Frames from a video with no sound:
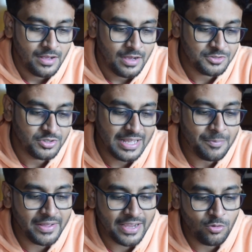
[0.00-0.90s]
Uh, so they
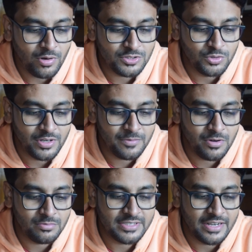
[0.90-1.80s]
have taken one student
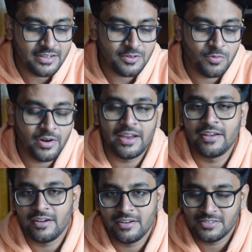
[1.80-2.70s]
from Center for
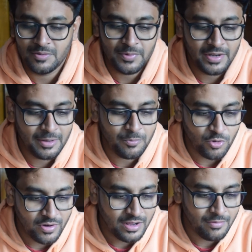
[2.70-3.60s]
Interdisciplinary
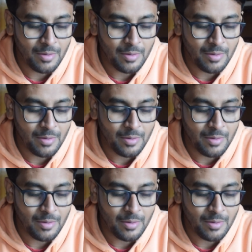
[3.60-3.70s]
Program,